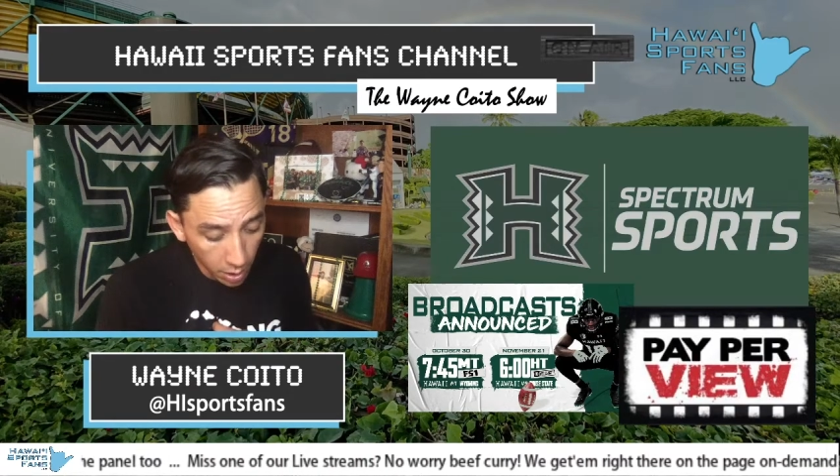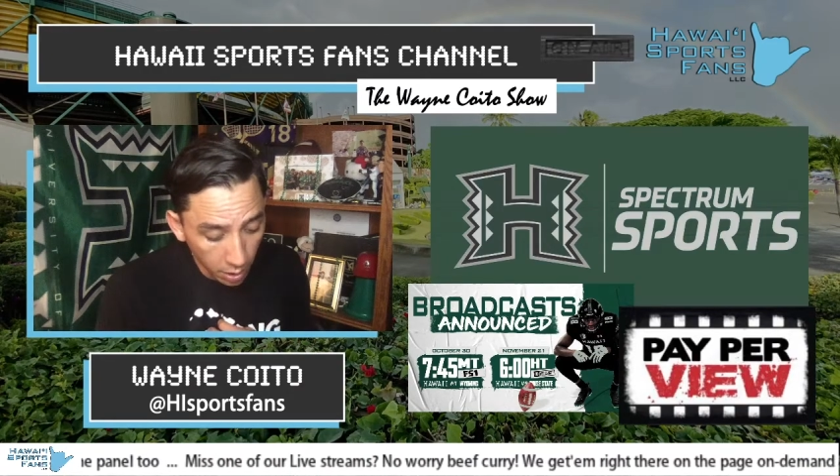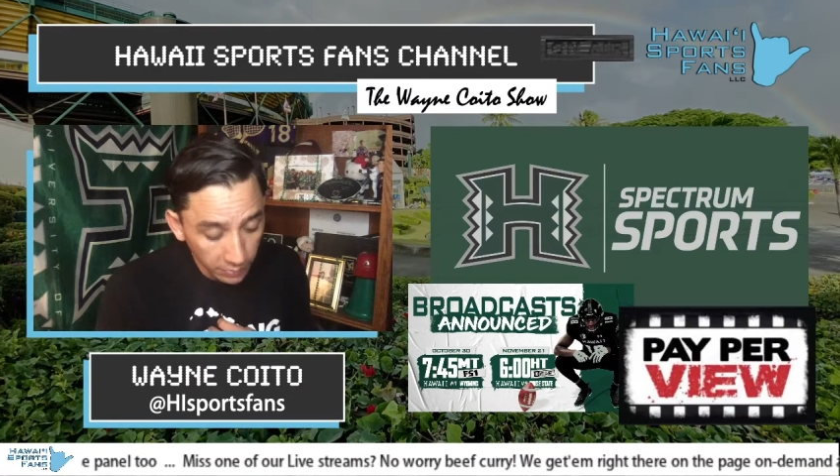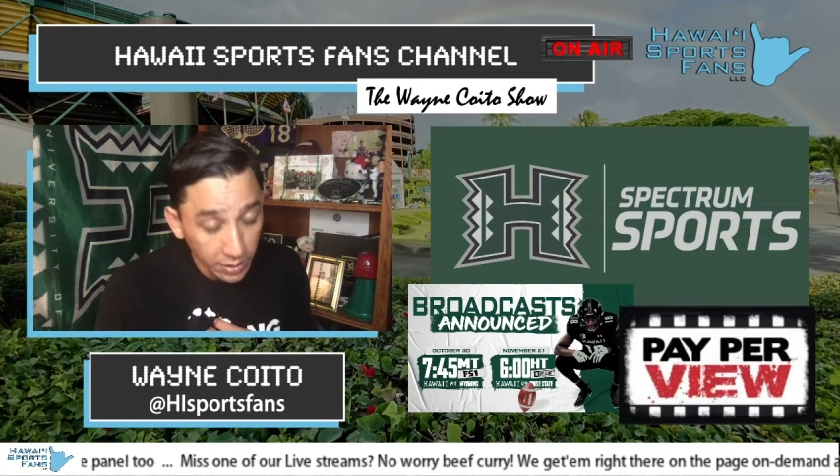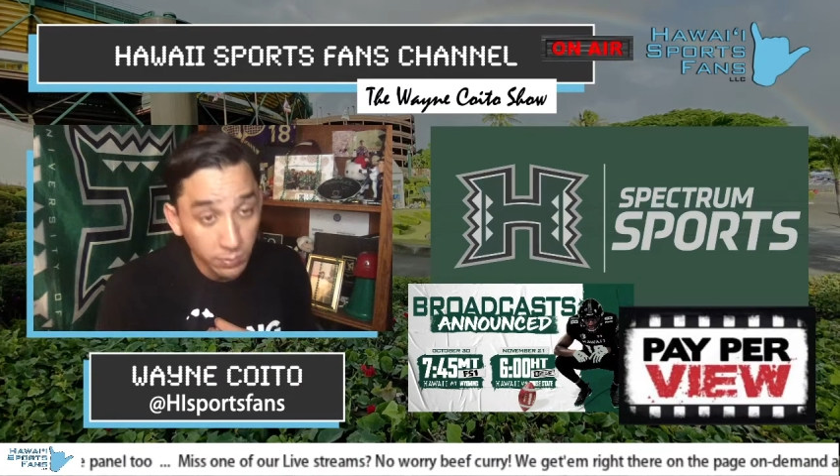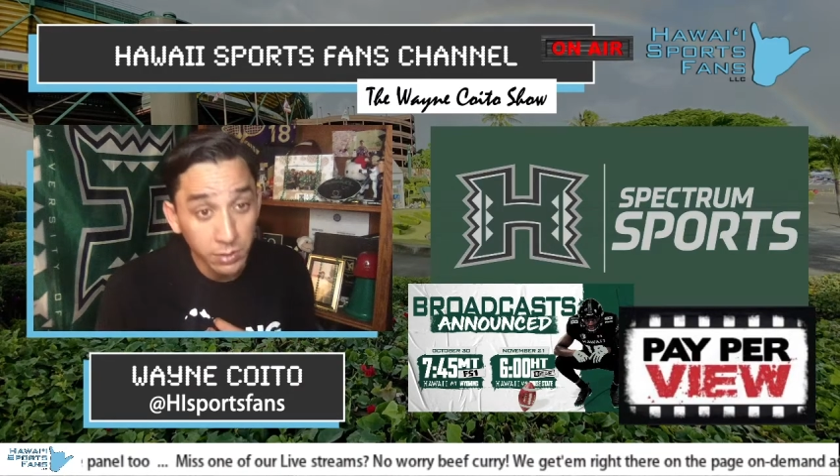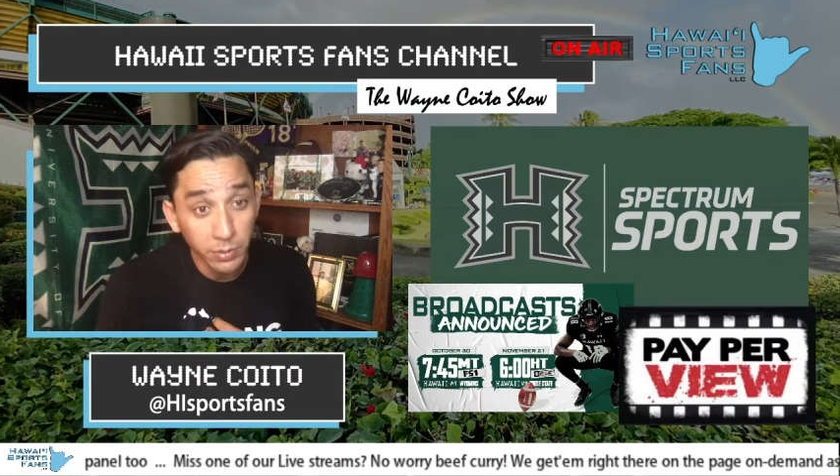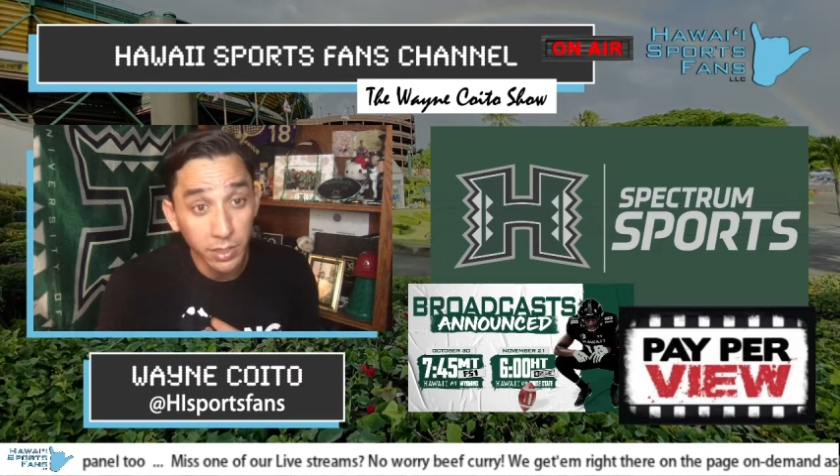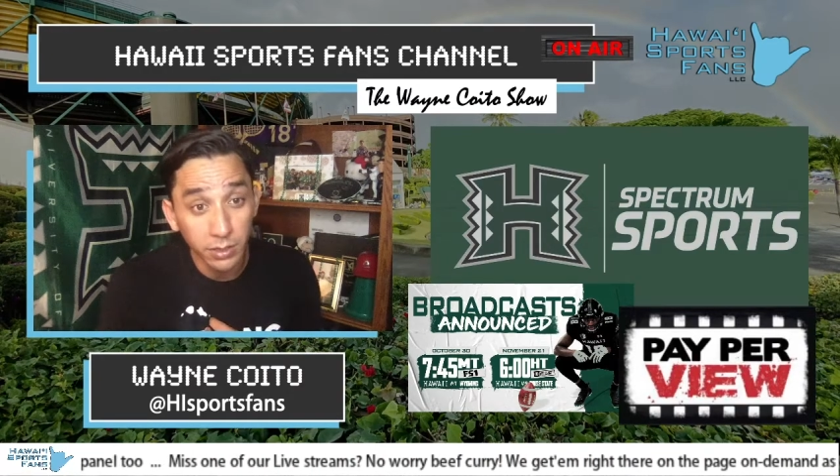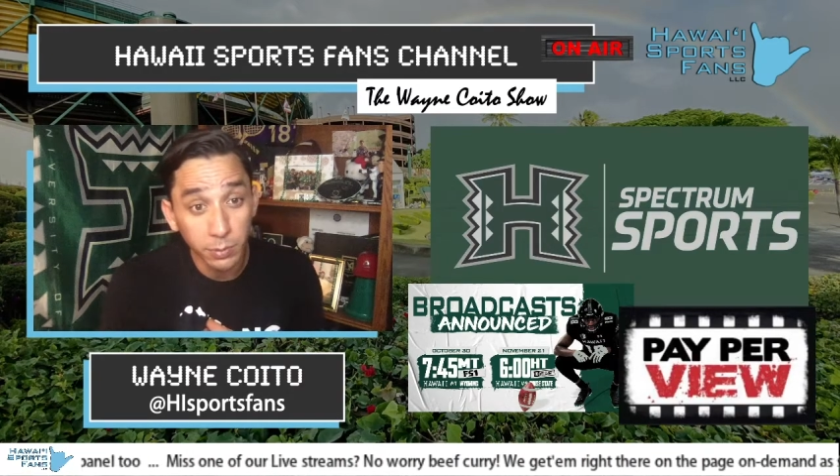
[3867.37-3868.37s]
That's what's
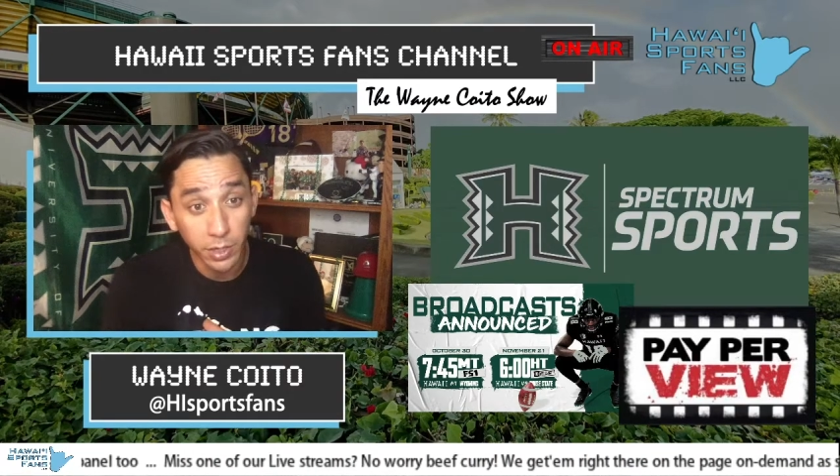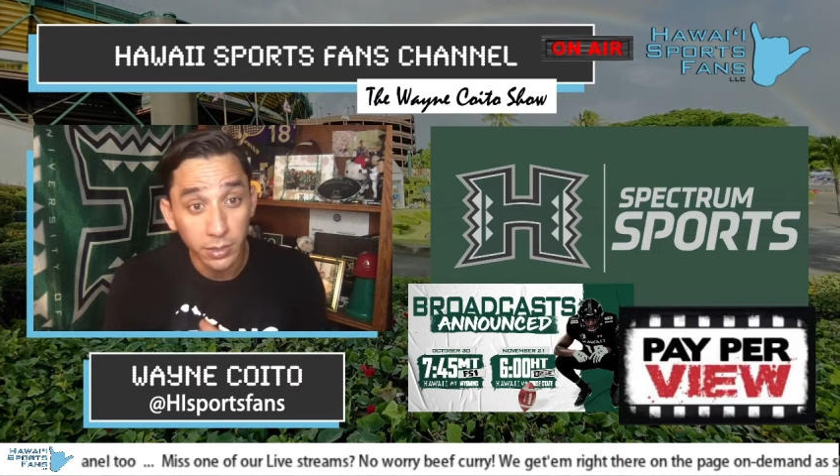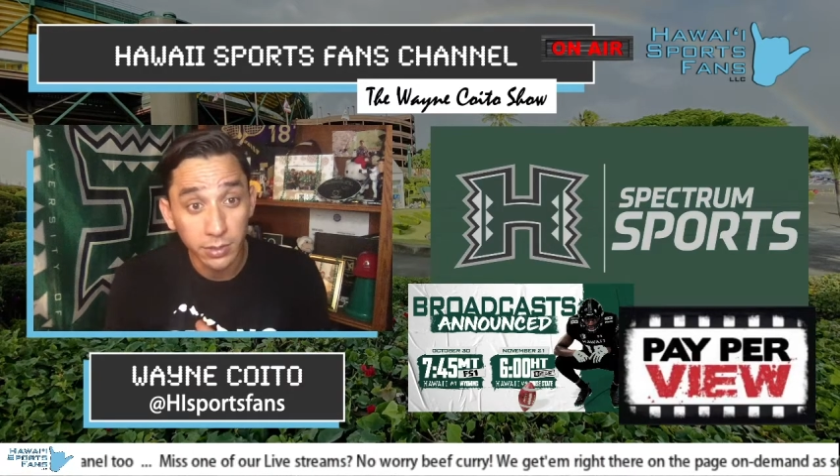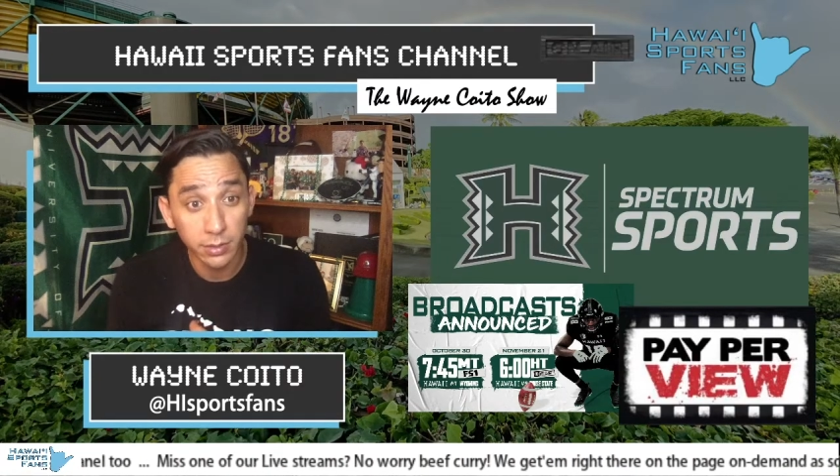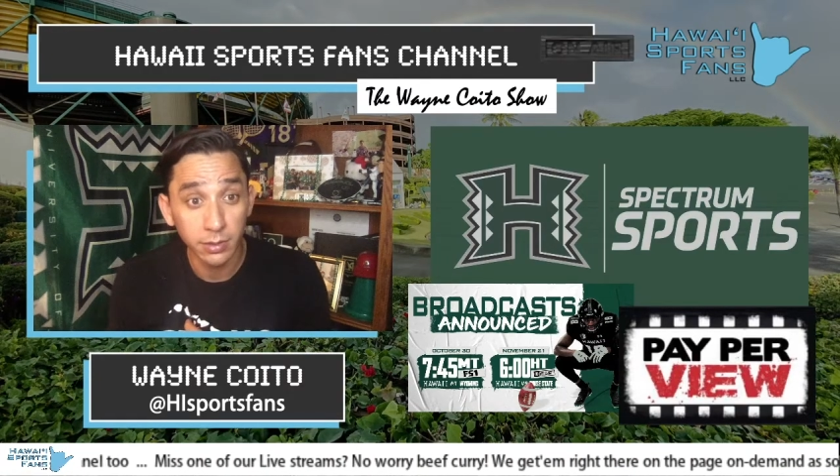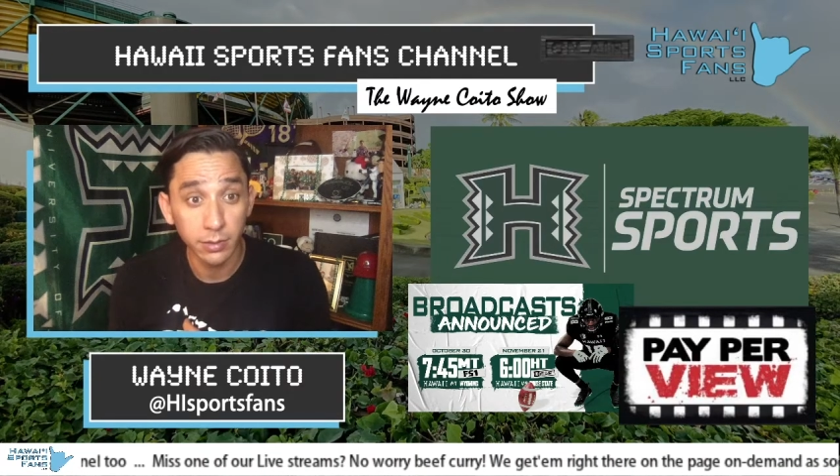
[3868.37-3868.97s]
being expressed.